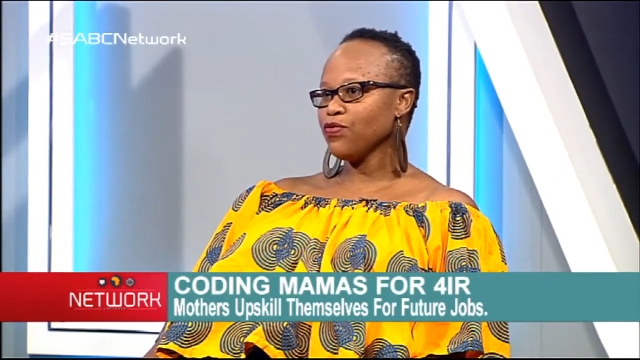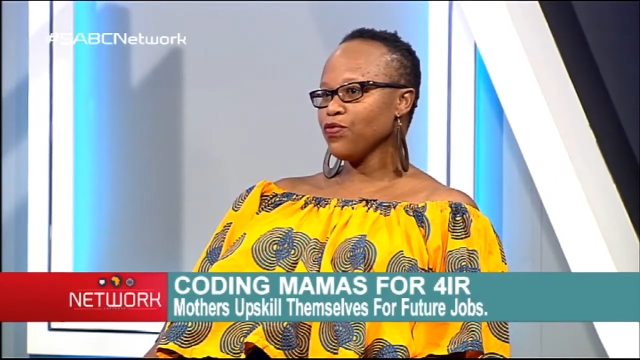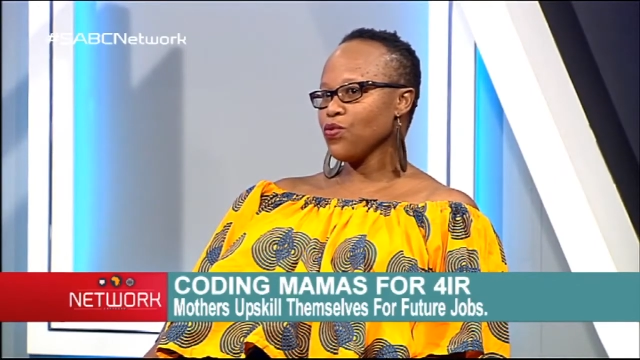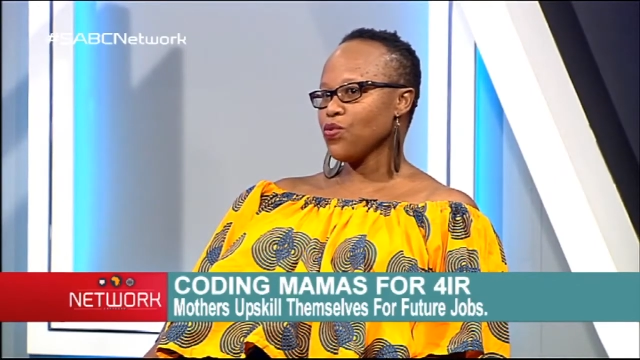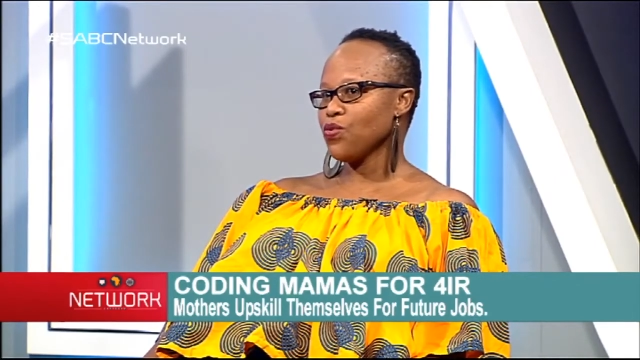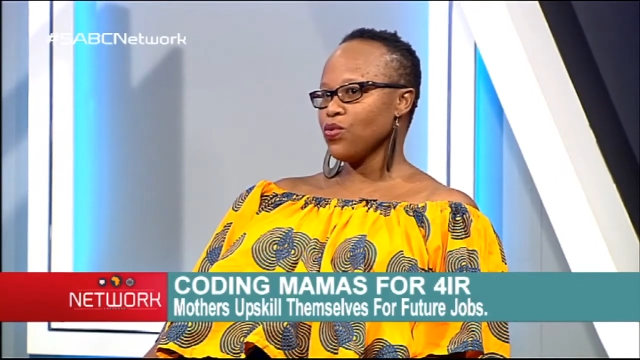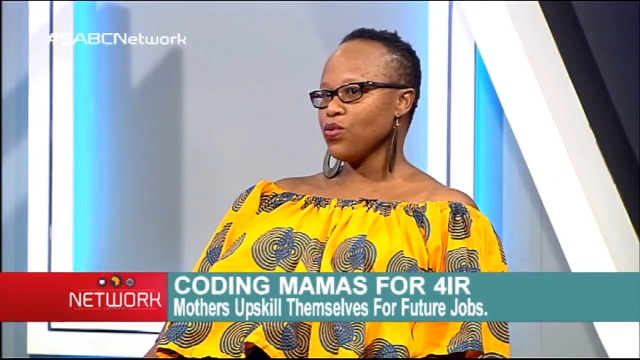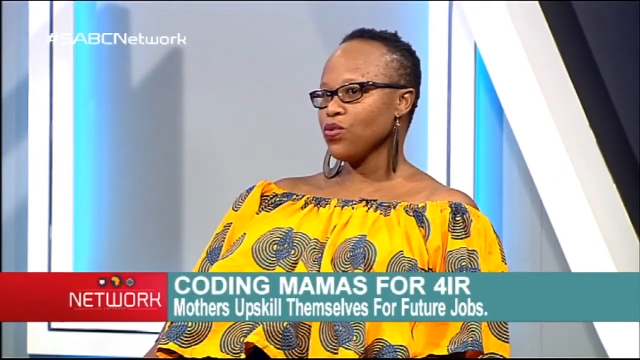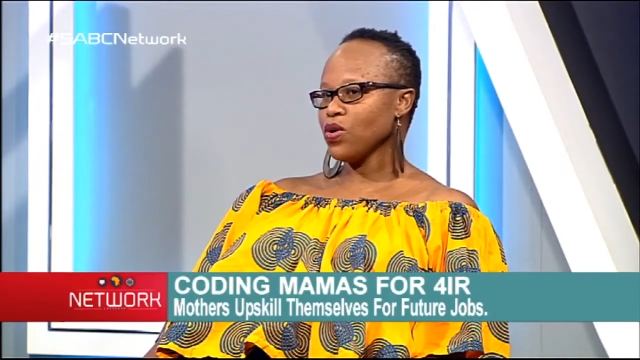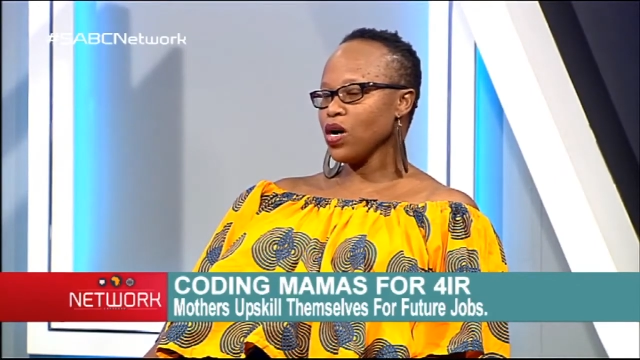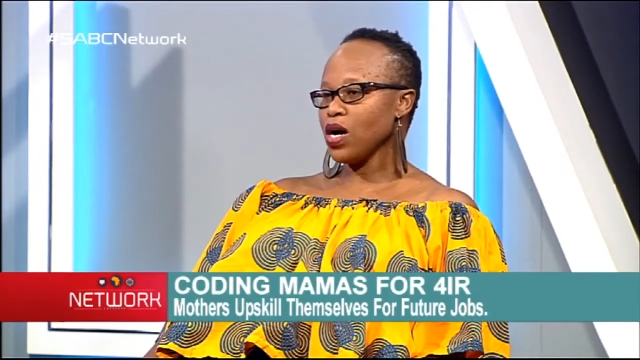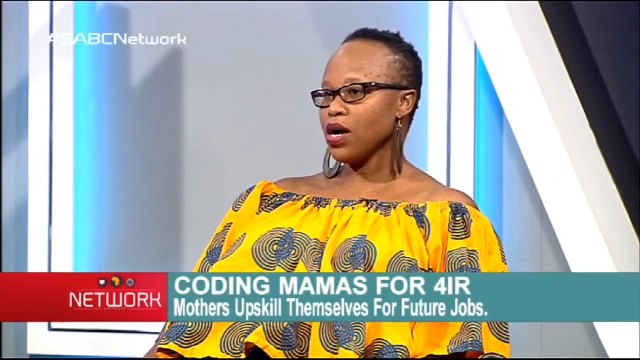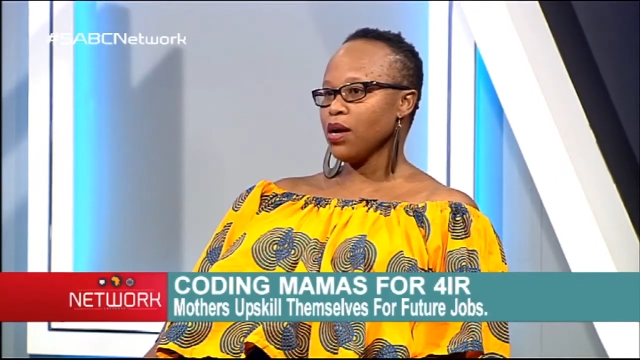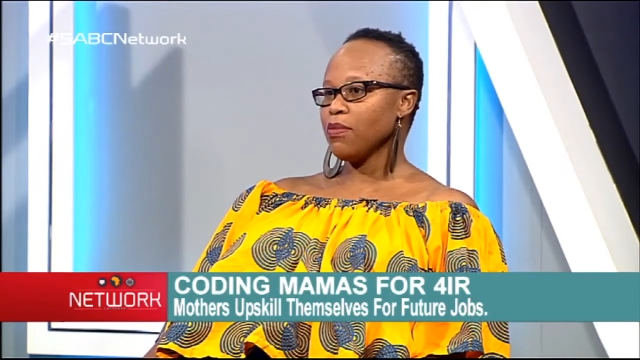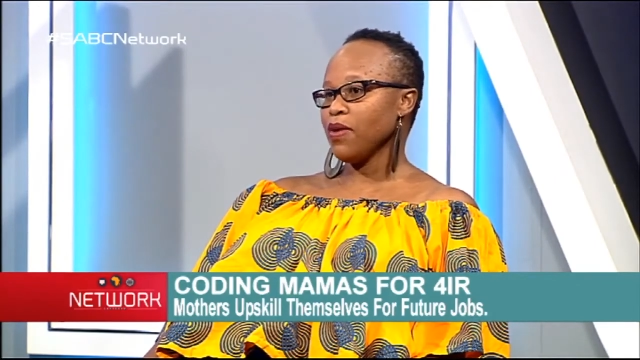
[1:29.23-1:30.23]
for
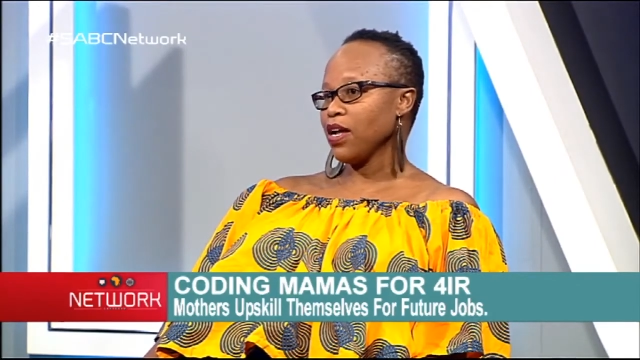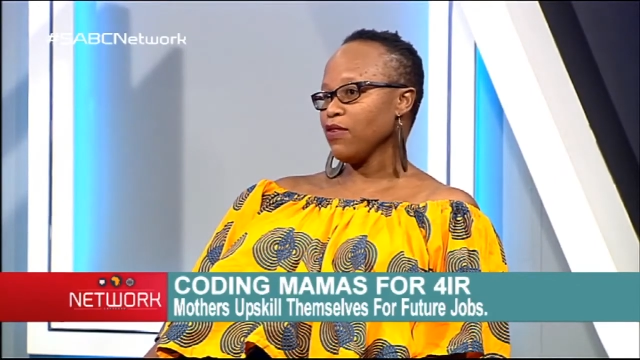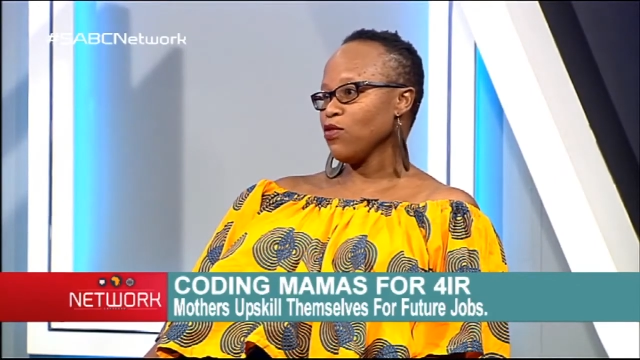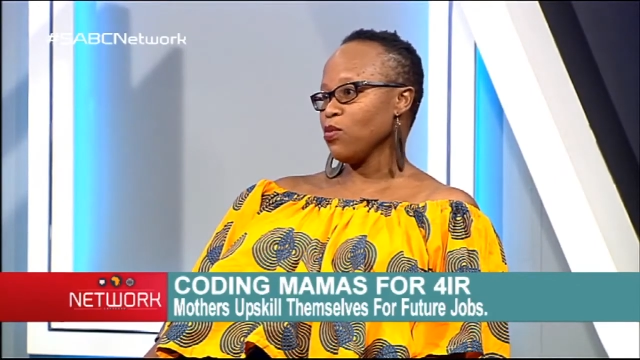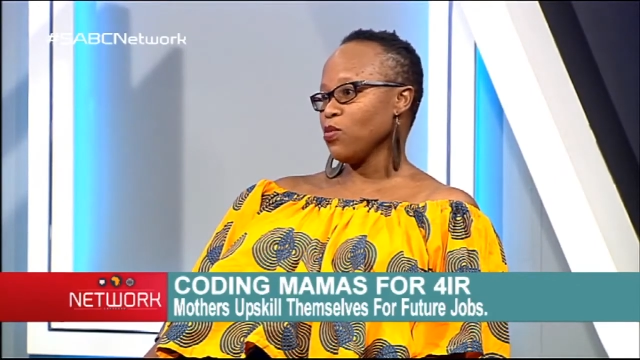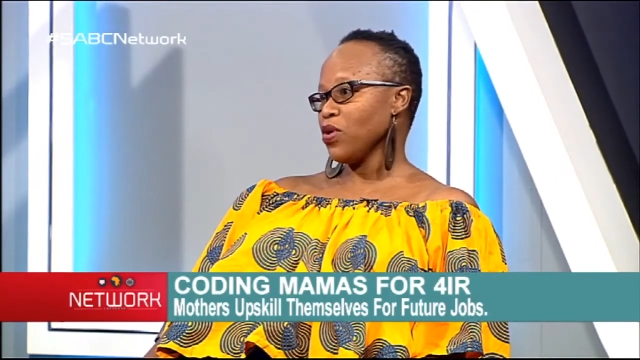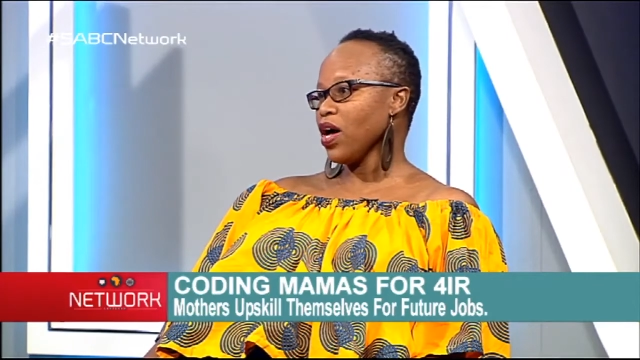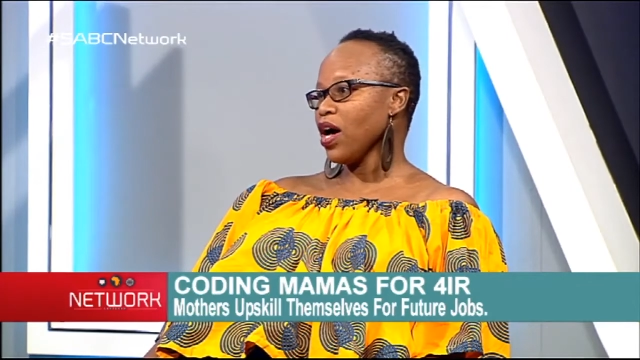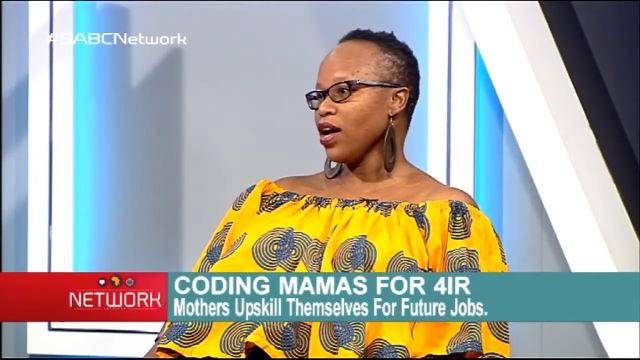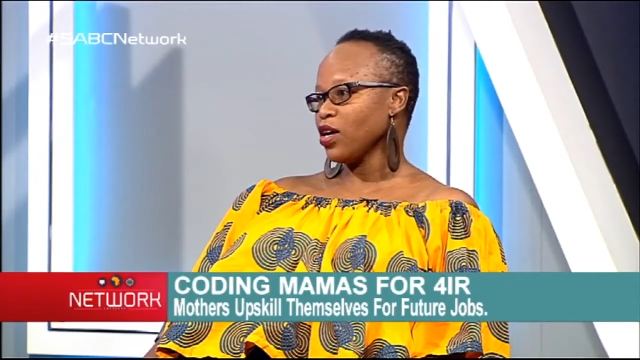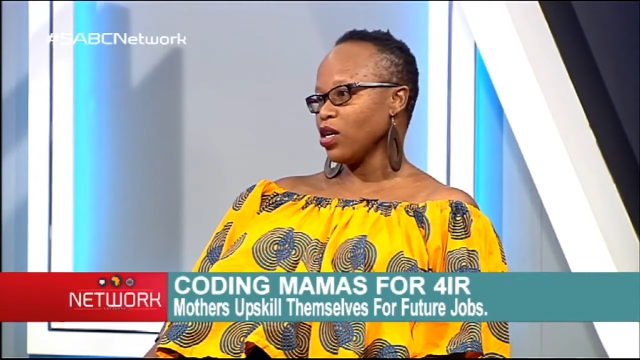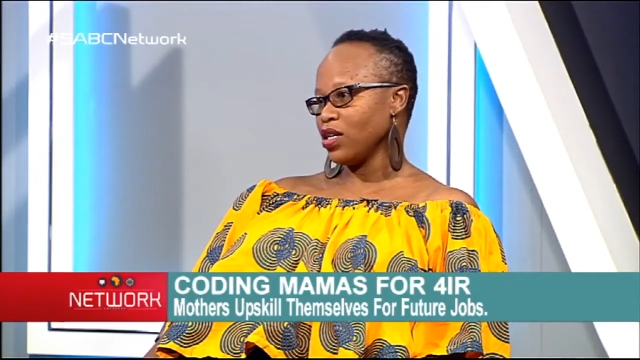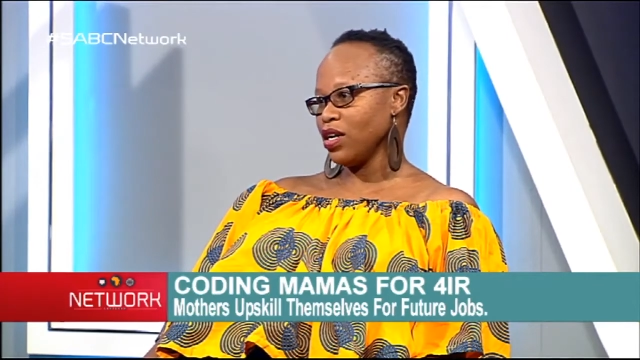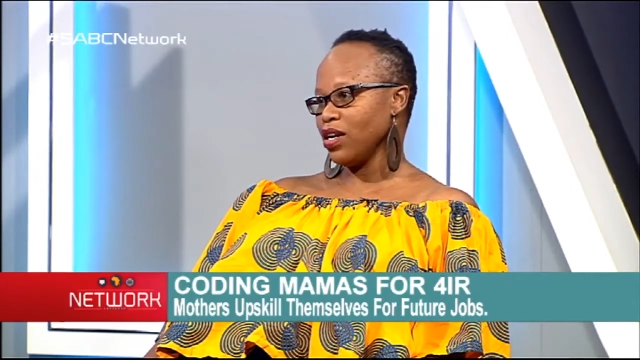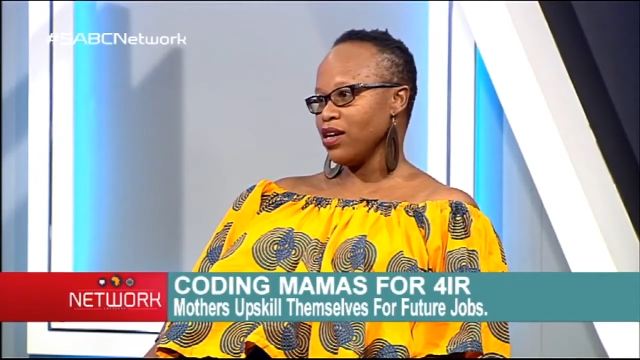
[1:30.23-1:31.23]
a platform where I
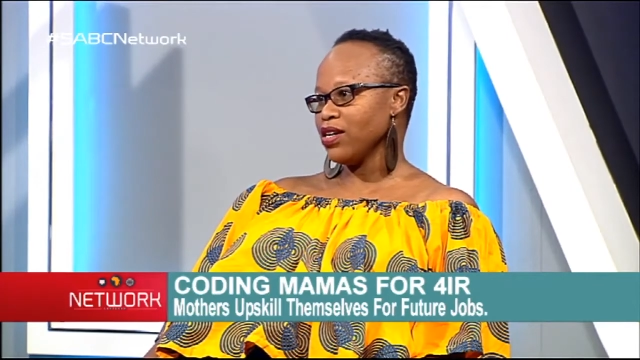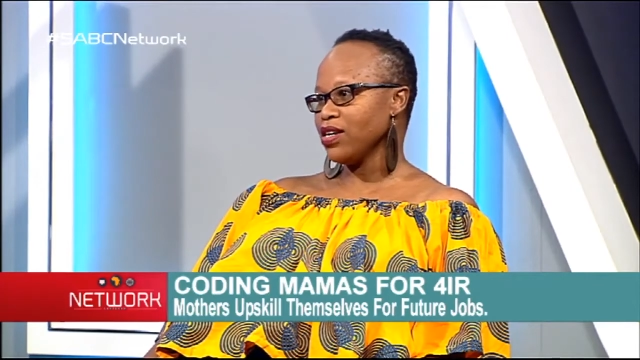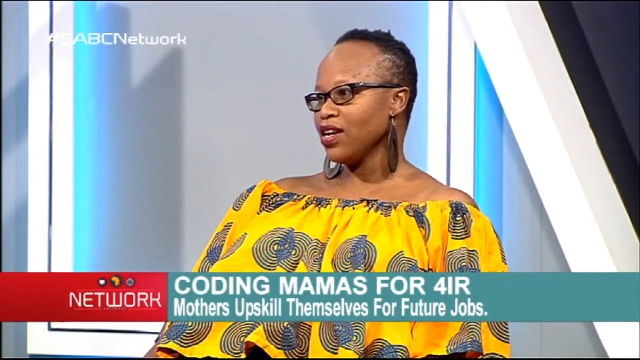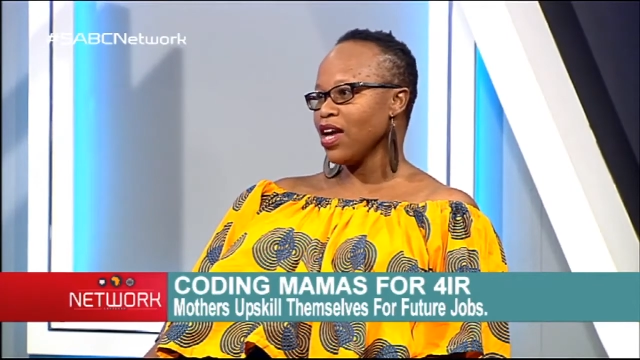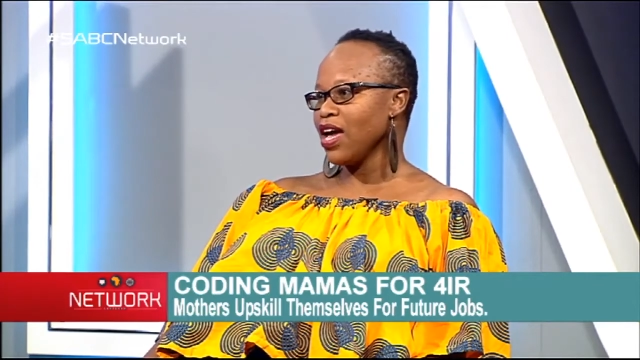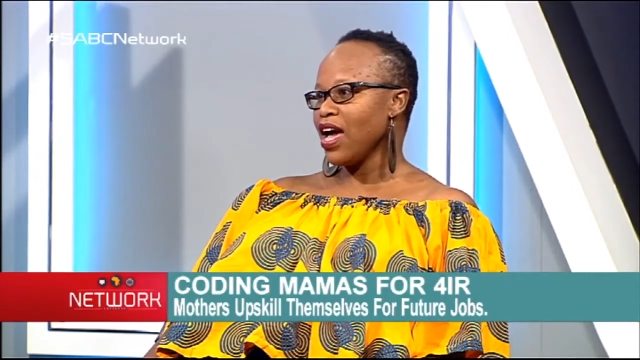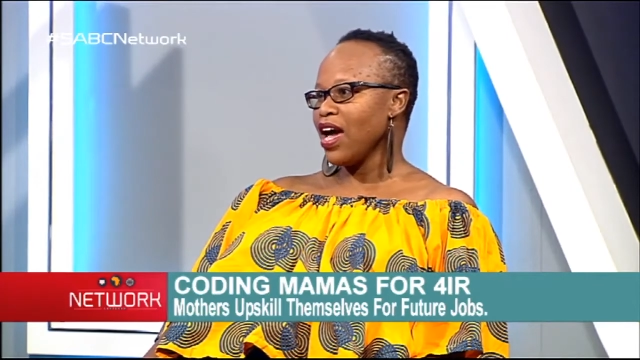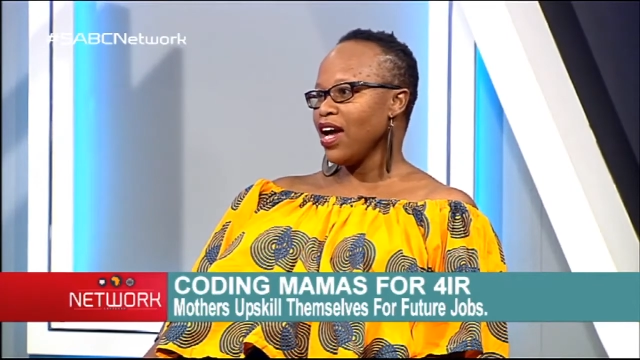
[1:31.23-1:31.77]
could learn,